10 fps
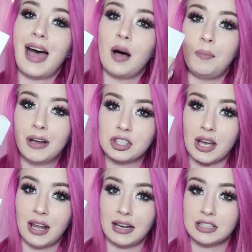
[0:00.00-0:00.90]
how much
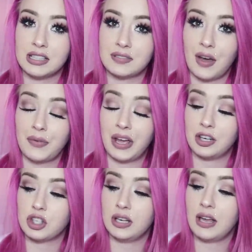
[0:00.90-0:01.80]
I liked this
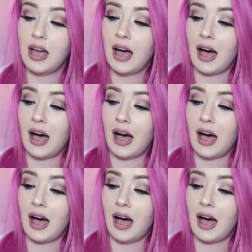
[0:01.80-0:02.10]
foundation.